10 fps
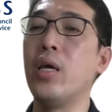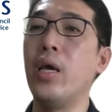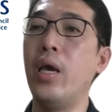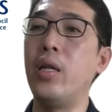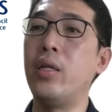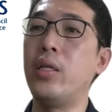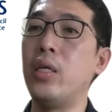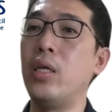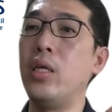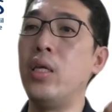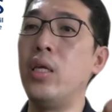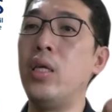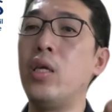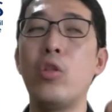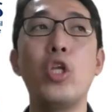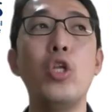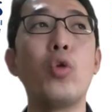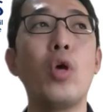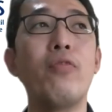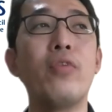And he continued
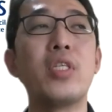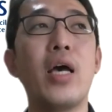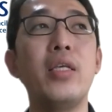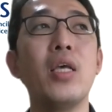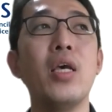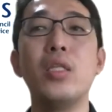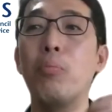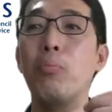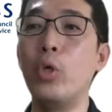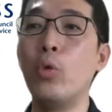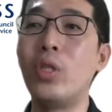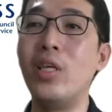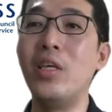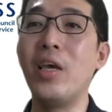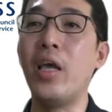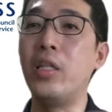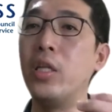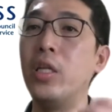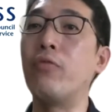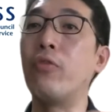to emphasize the beauty and the
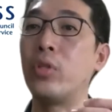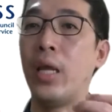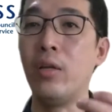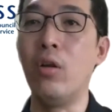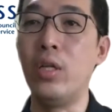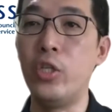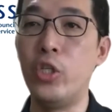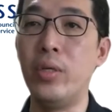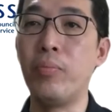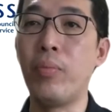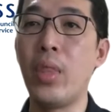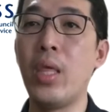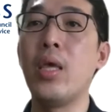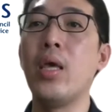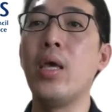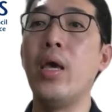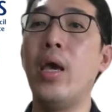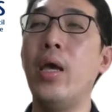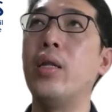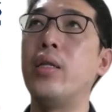need for technology.
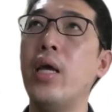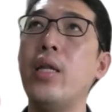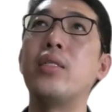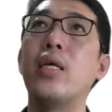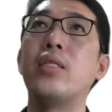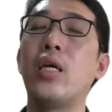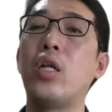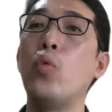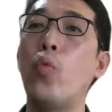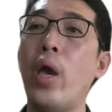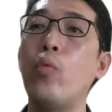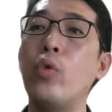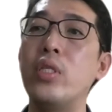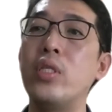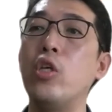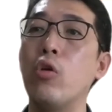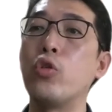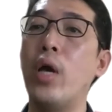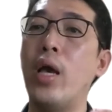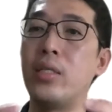And that is exactly where we see
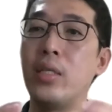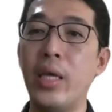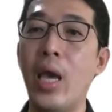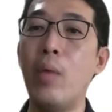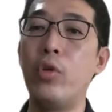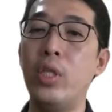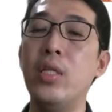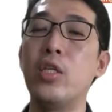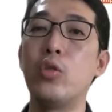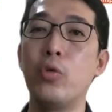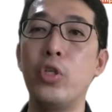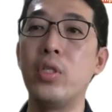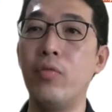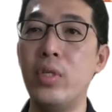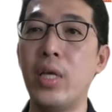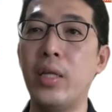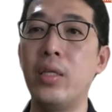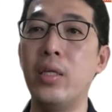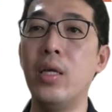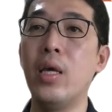also as a gap within the social service
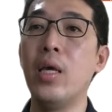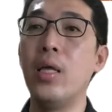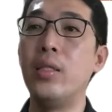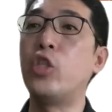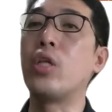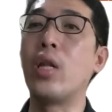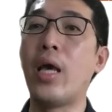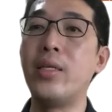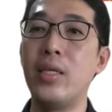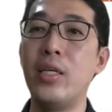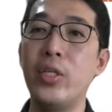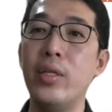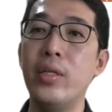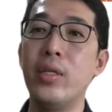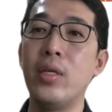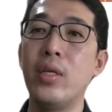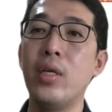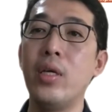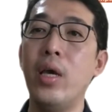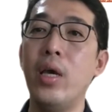sector, digitalization.
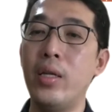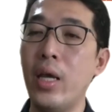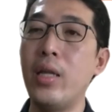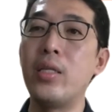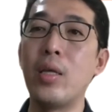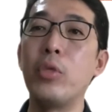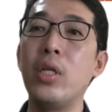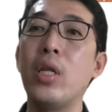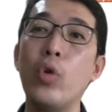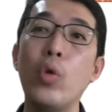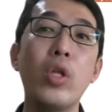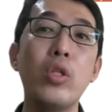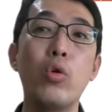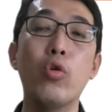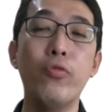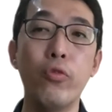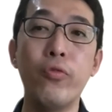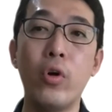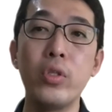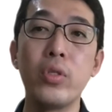And that is something that we want to go full
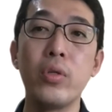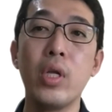force.